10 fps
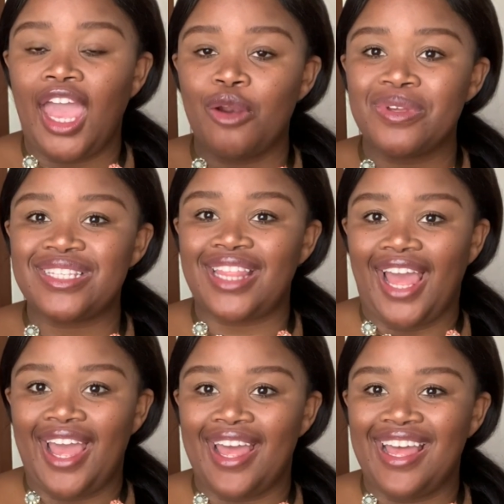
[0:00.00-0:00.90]
It was
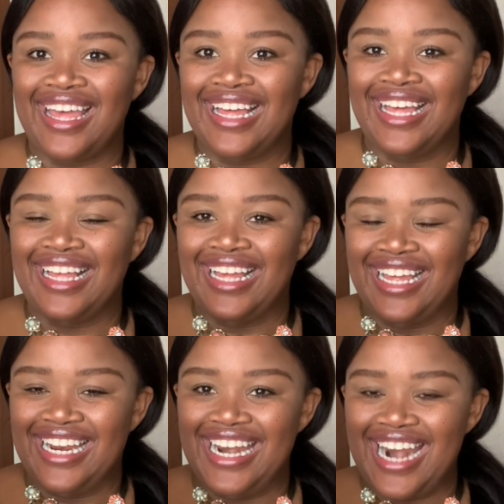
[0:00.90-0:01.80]
there,
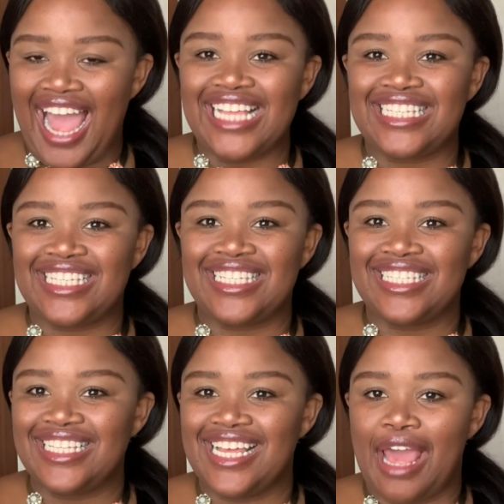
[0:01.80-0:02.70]
nice
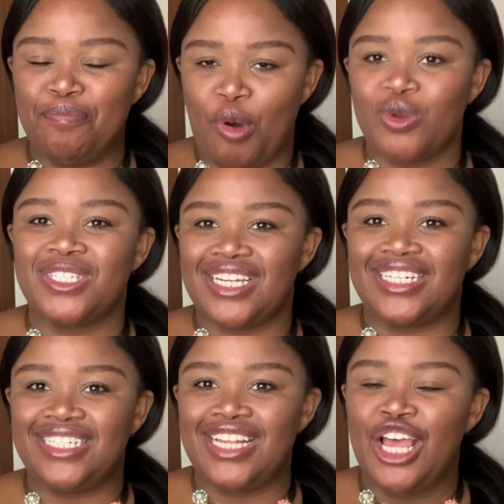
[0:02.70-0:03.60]
and
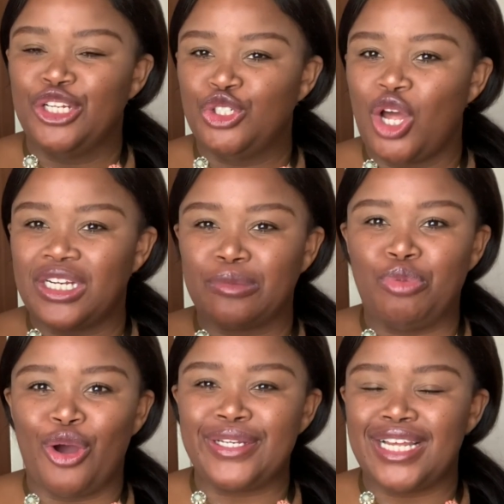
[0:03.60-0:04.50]
posted, not
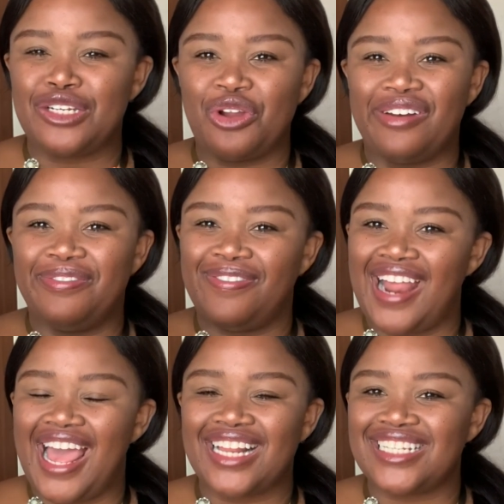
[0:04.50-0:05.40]
reported, not
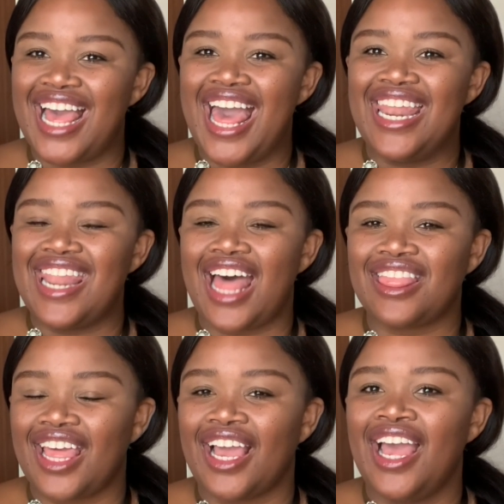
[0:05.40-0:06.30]
flagged,
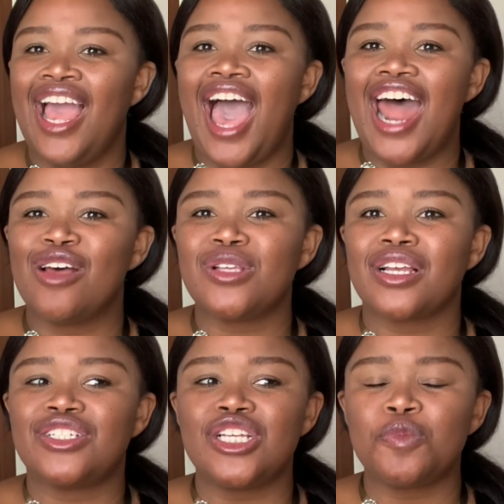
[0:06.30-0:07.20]
nothing. And I was
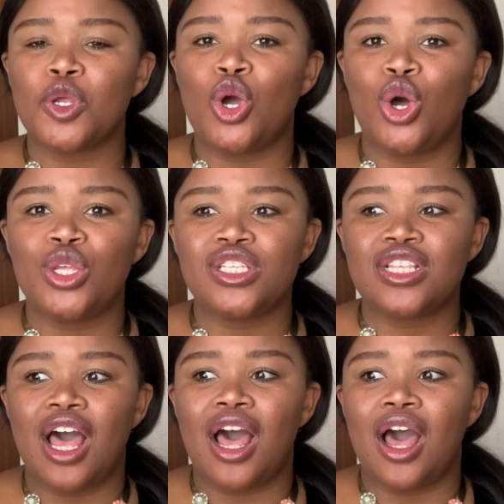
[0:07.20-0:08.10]
like, just because
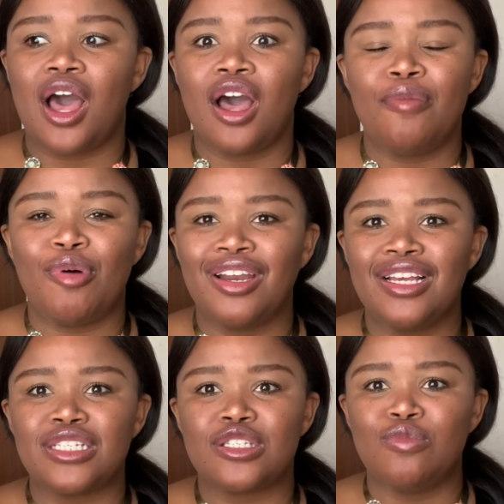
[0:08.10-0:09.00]
her body
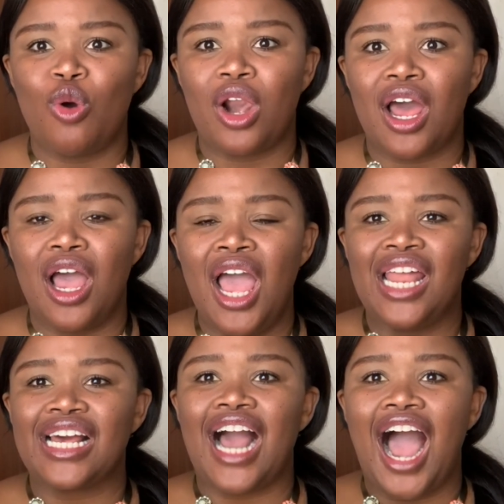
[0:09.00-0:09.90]
is smaller,
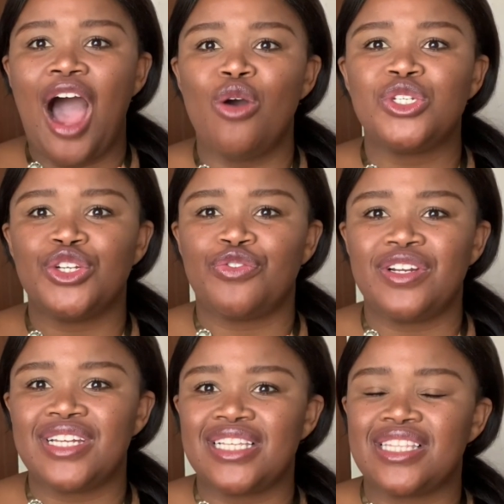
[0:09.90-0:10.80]
like, how
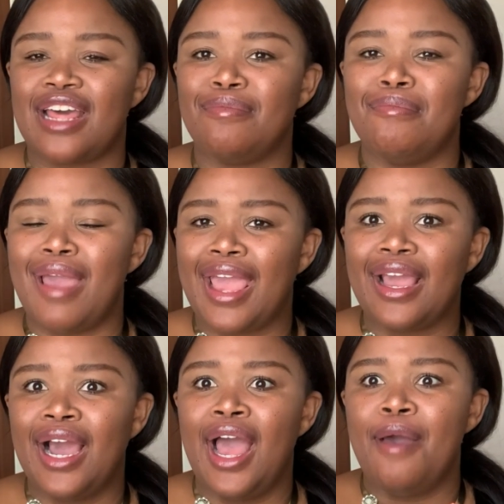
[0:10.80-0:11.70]
different does that
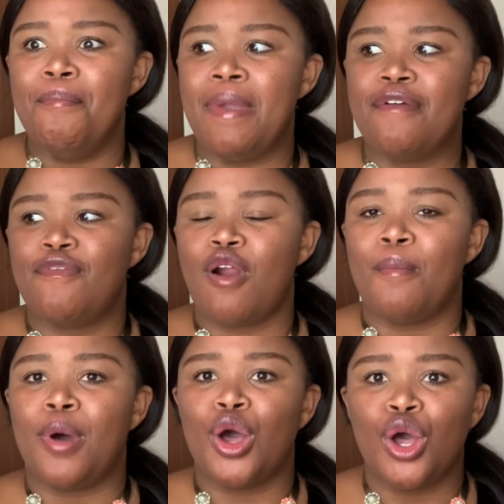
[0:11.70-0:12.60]
make me
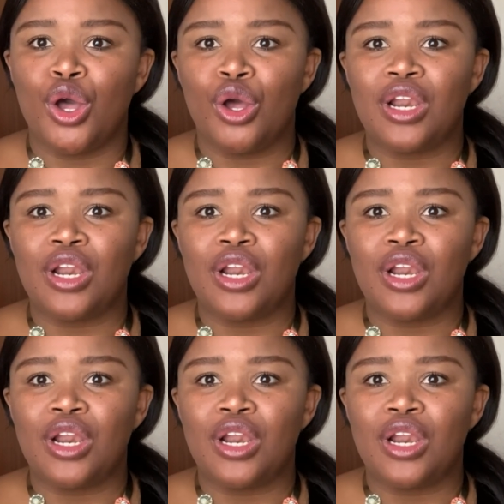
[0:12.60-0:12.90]
from her?